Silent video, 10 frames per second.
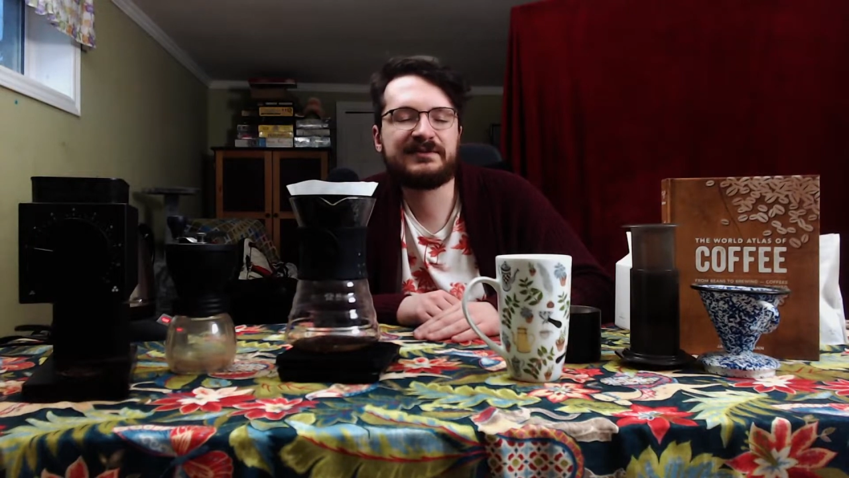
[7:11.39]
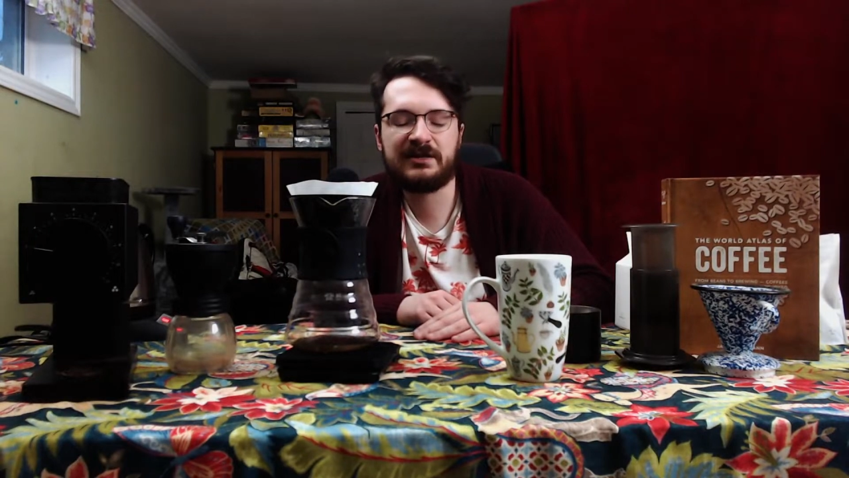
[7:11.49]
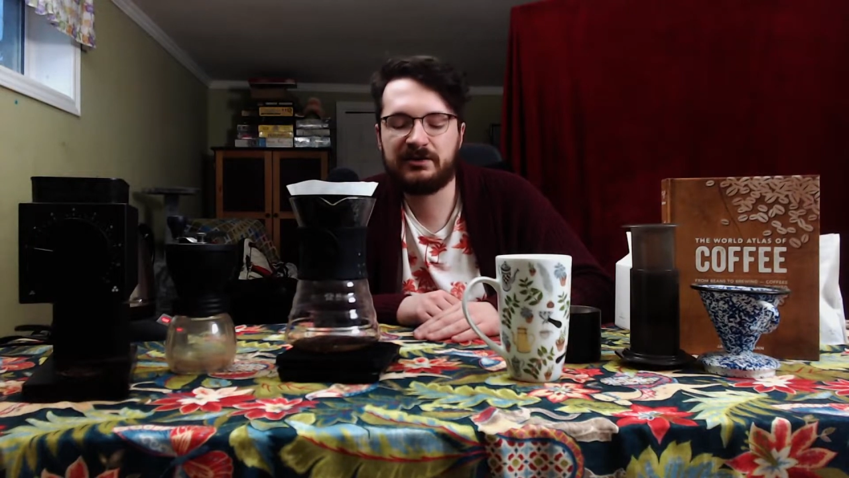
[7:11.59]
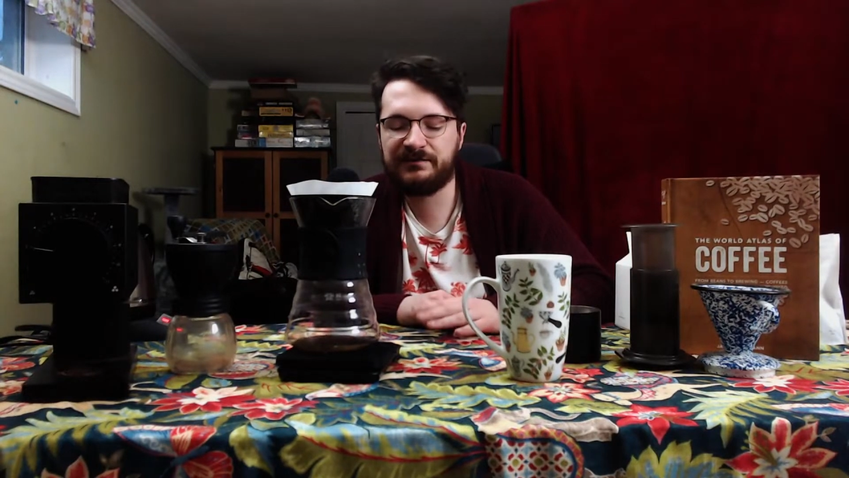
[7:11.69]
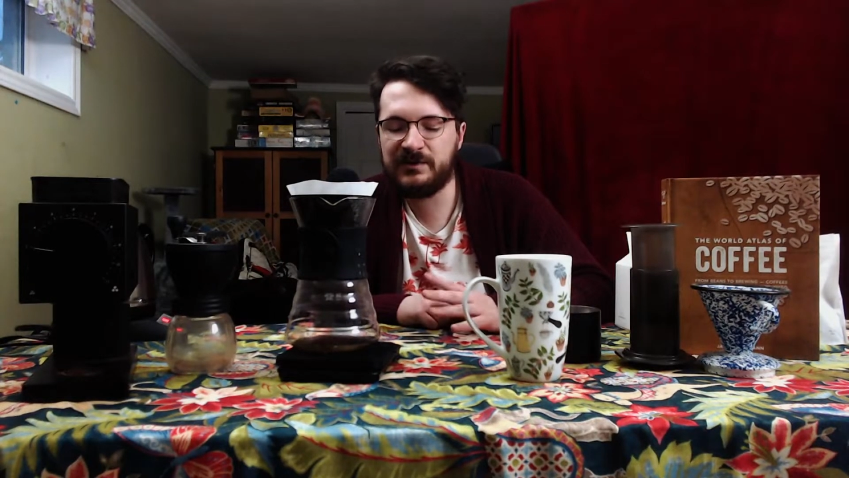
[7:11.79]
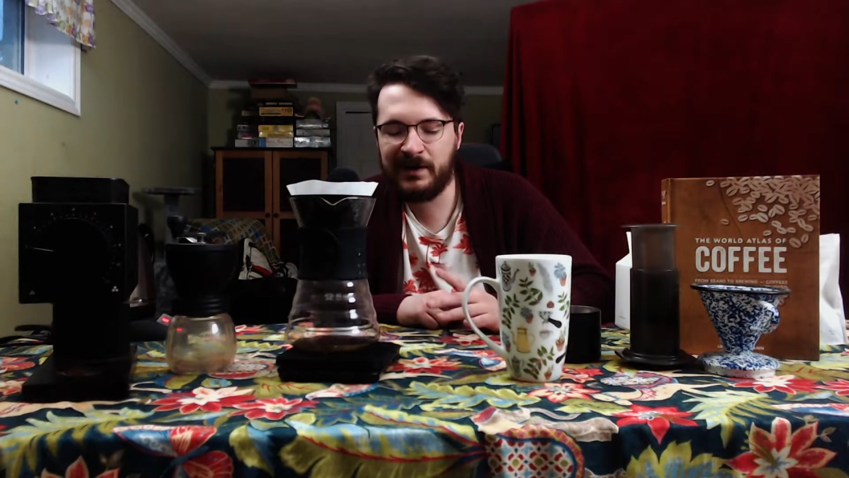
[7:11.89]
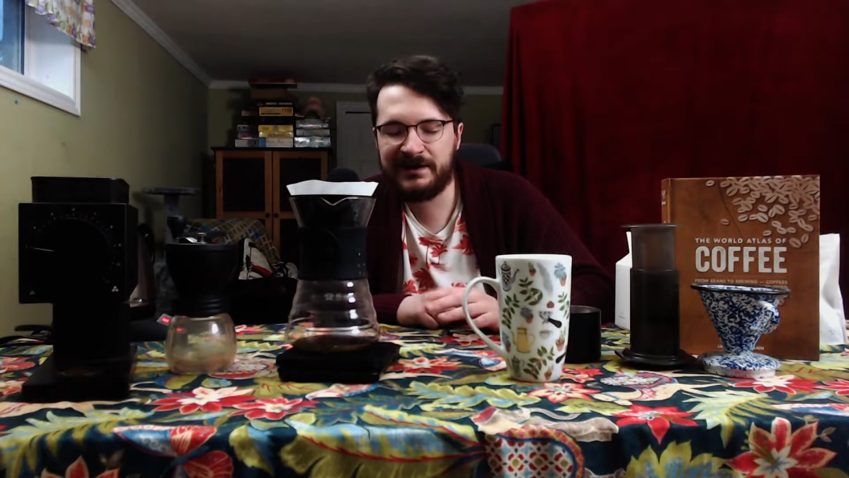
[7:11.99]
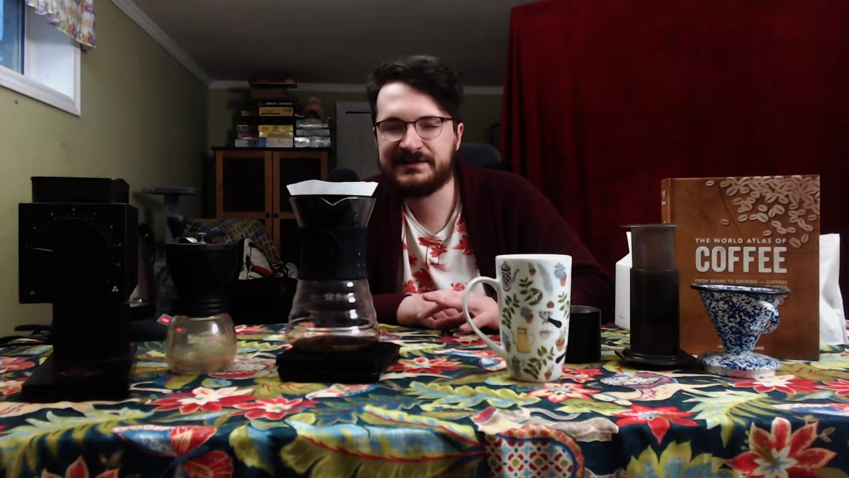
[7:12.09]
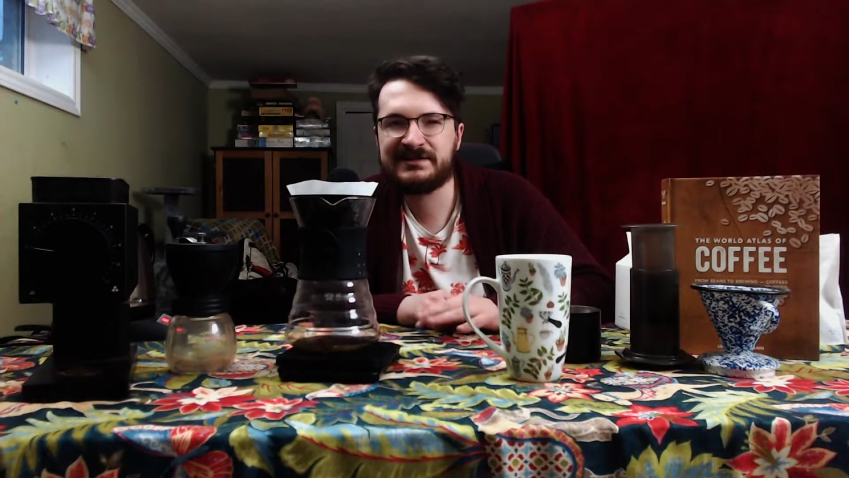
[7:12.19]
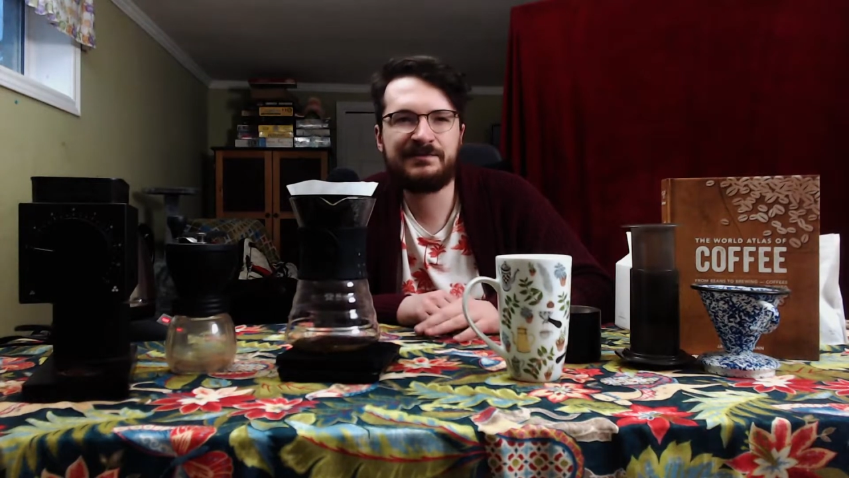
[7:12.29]
so if you want
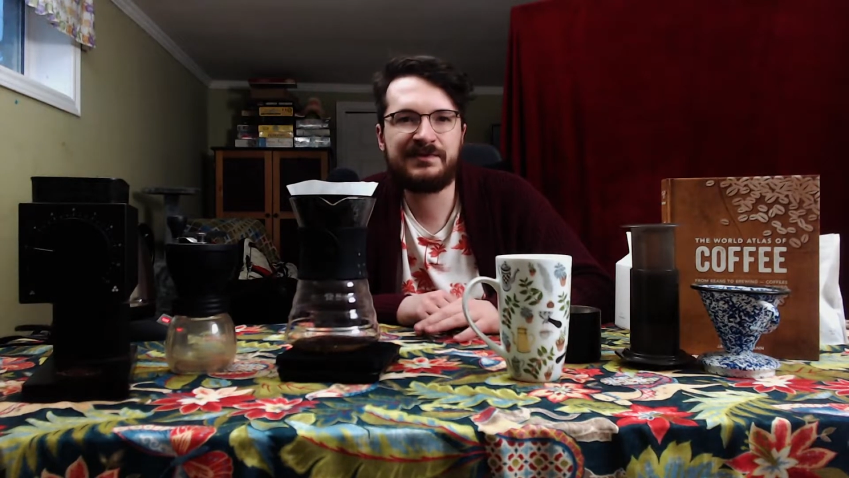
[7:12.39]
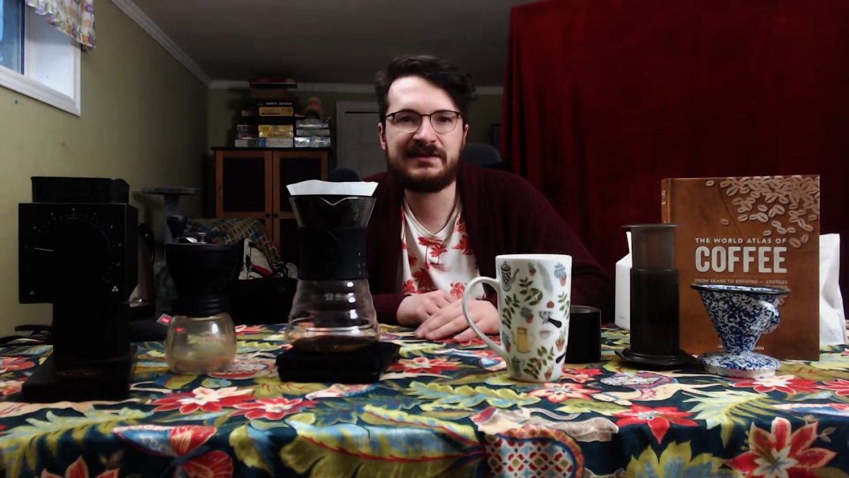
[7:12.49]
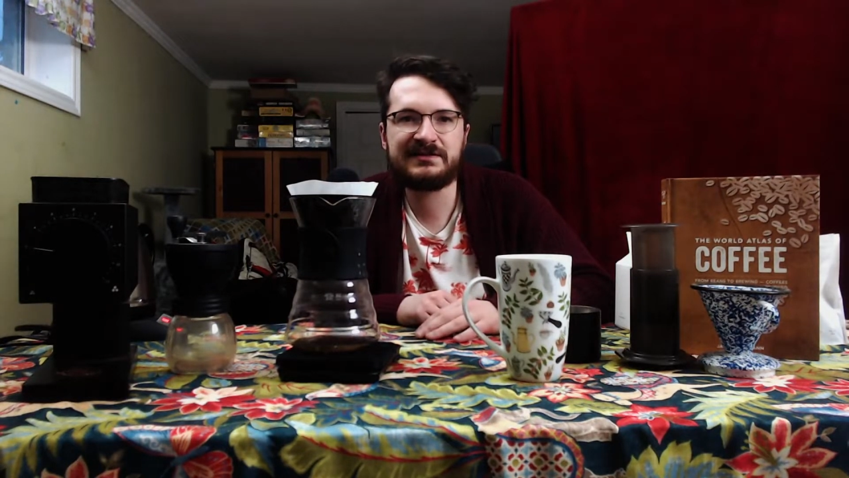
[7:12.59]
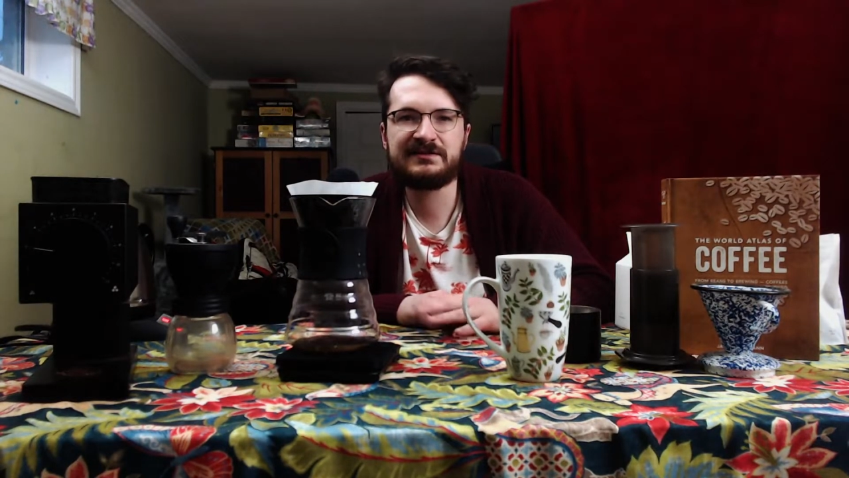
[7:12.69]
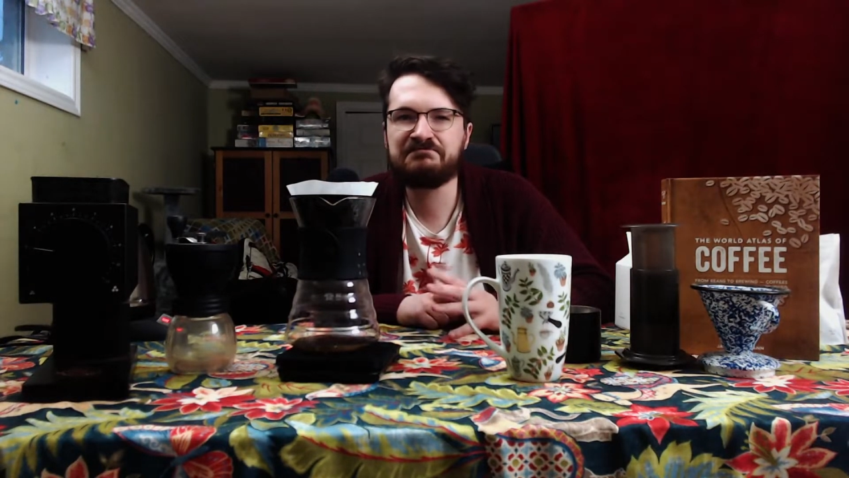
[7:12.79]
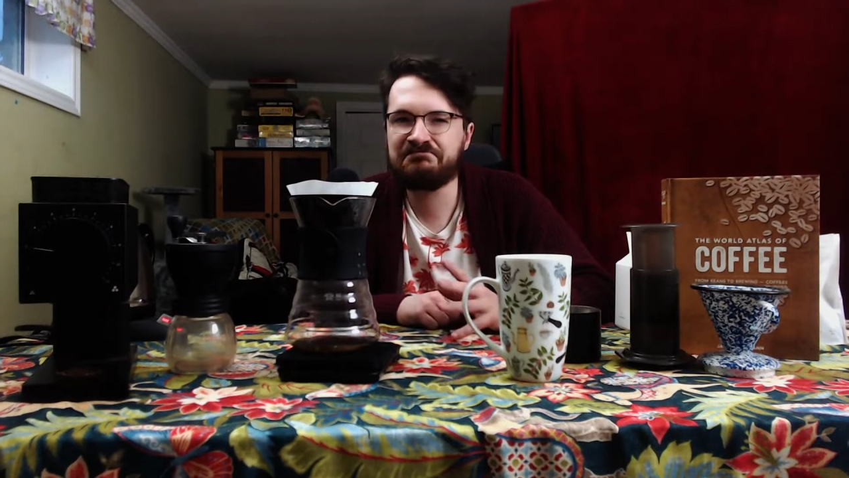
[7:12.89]
to skip this,